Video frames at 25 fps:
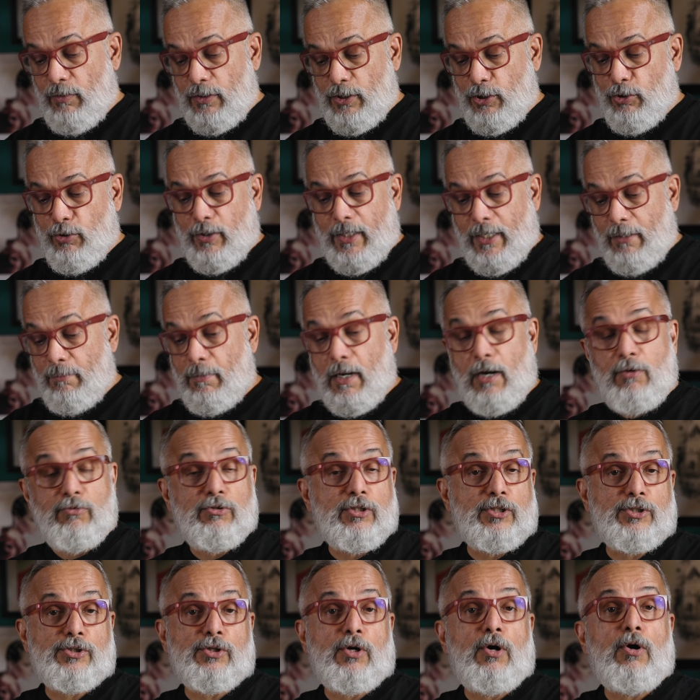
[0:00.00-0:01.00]
which you can mount
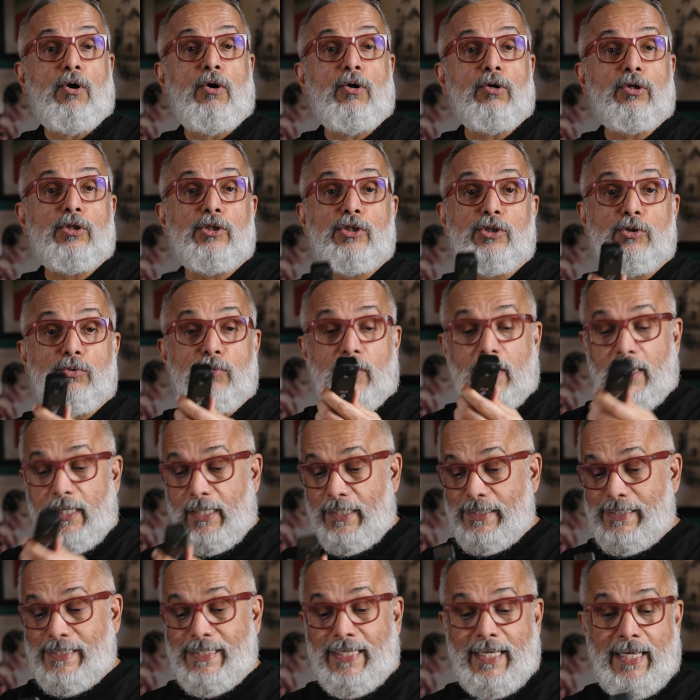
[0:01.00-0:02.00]
this onto
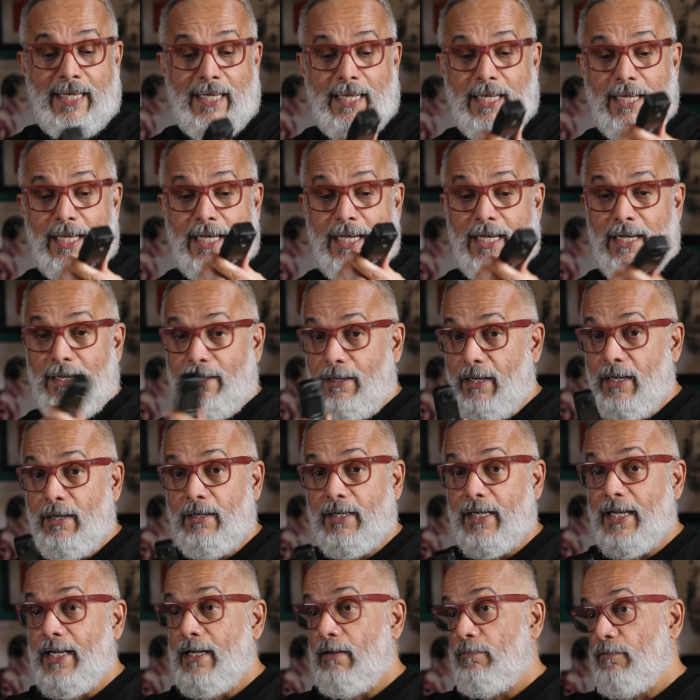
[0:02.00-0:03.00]
let's say
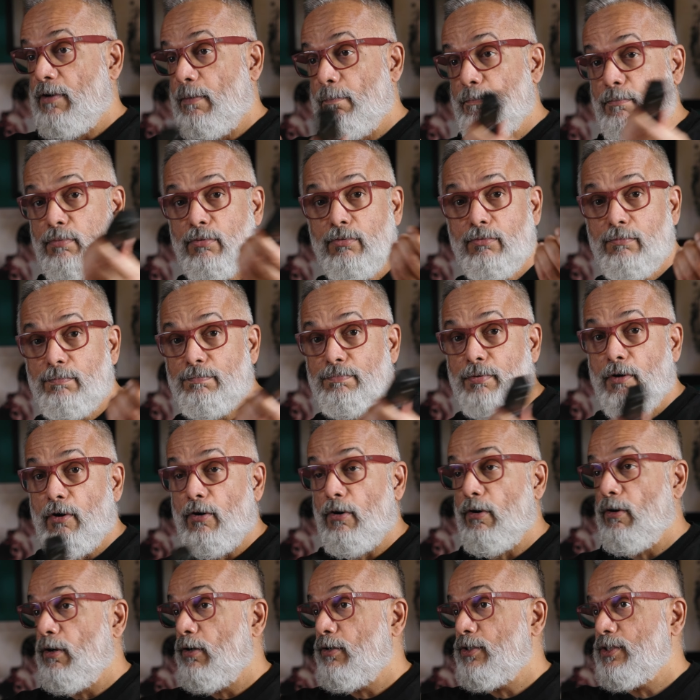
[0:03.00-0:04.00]
a kind of a boom
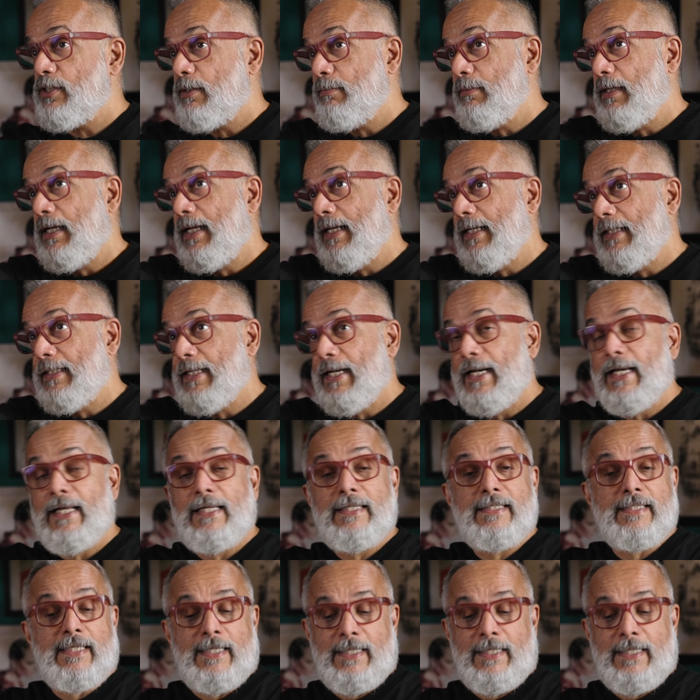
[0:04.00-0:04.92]
pole or something like that,